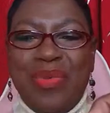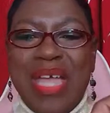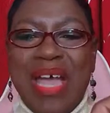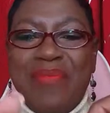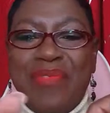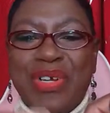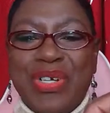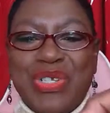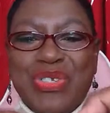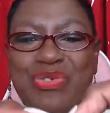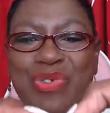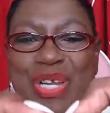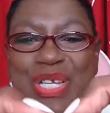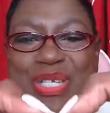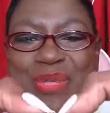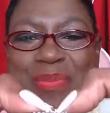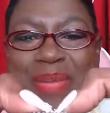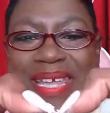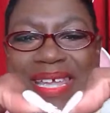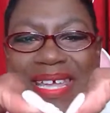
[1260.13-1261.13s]
We have our
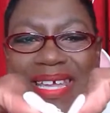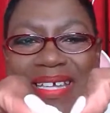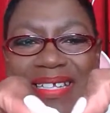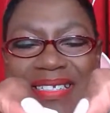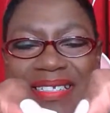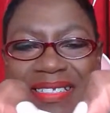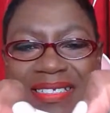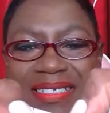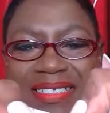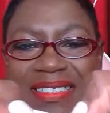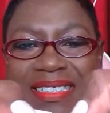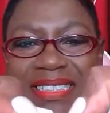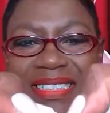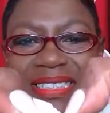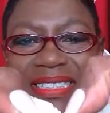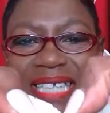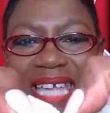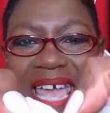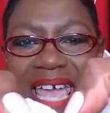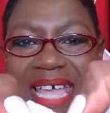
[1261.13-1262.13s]
stretch band.
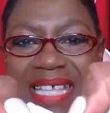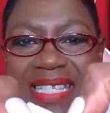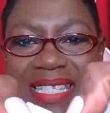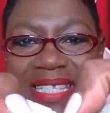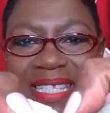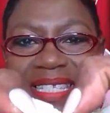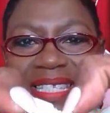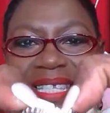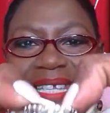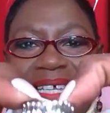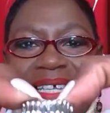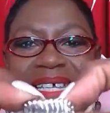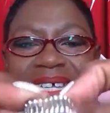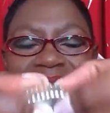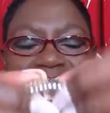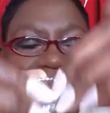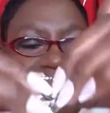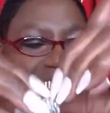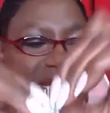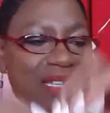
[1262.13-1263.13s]
Yes.
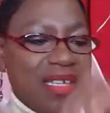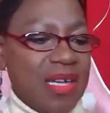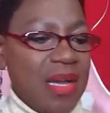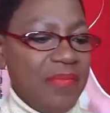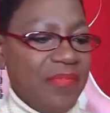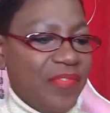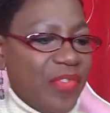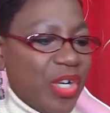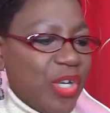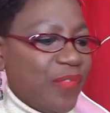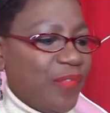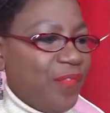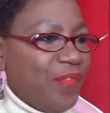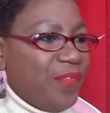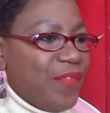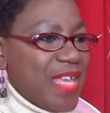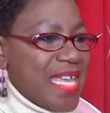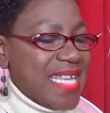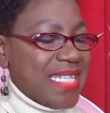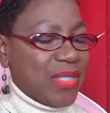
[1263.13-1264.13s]
Comfort
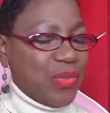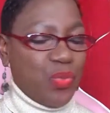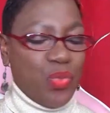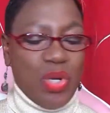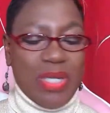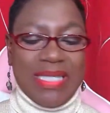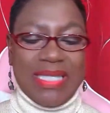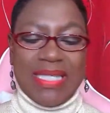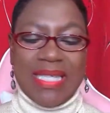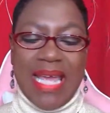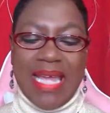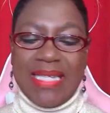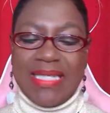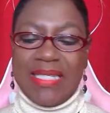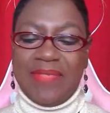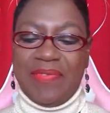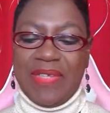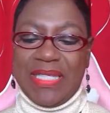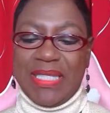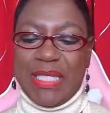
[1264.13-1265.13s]
fit, one size
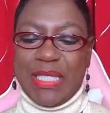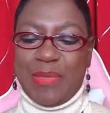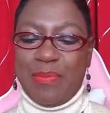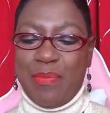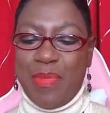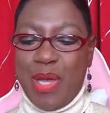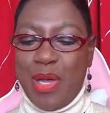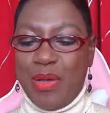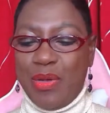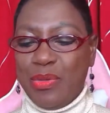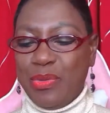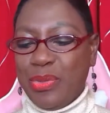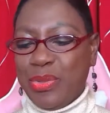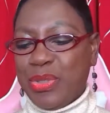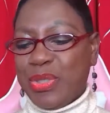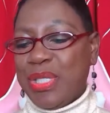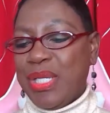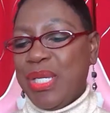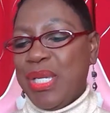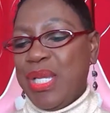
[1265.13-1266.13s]
fits
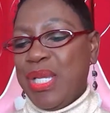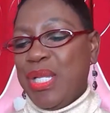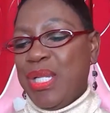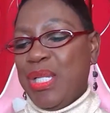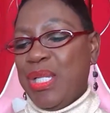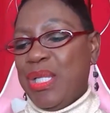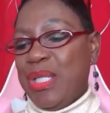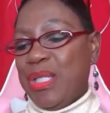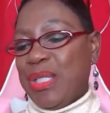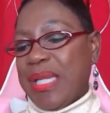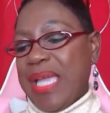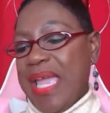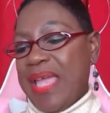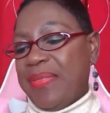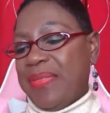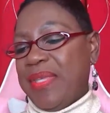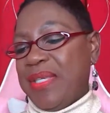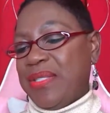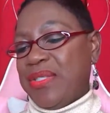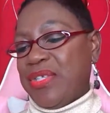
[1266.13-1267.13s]
most. Look
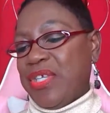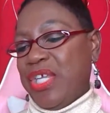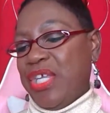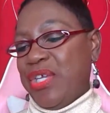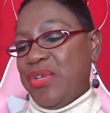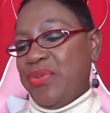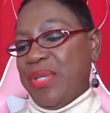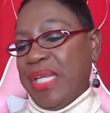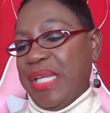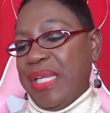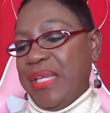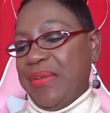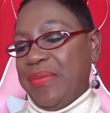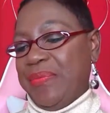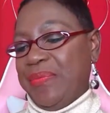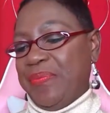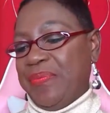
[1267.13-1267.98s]
at this cutie.